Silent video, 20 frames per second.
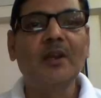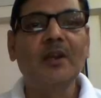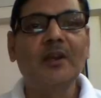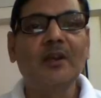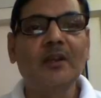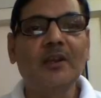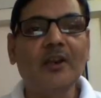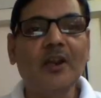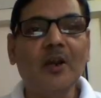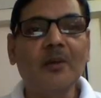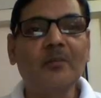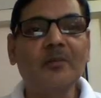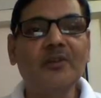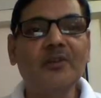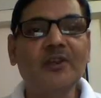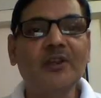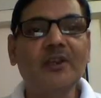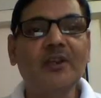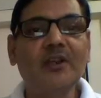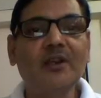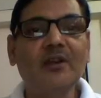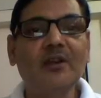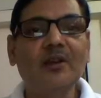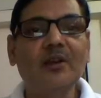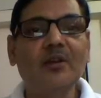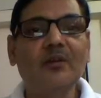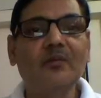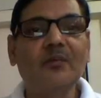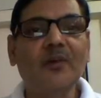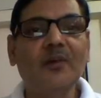a raw material
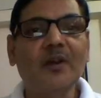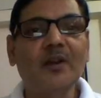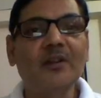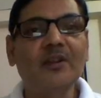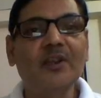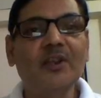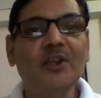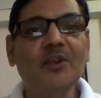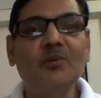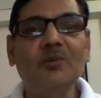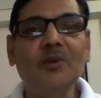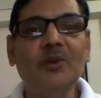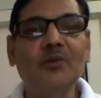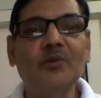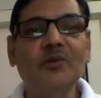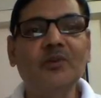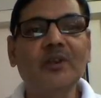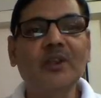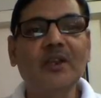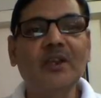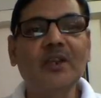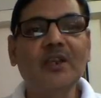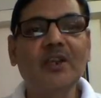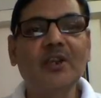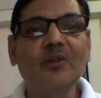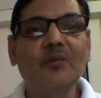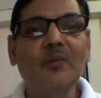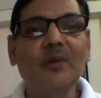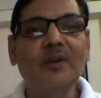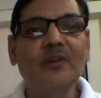for the evolutionary
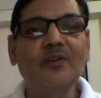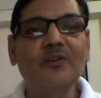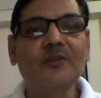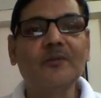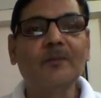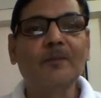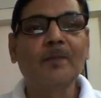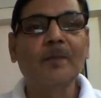events.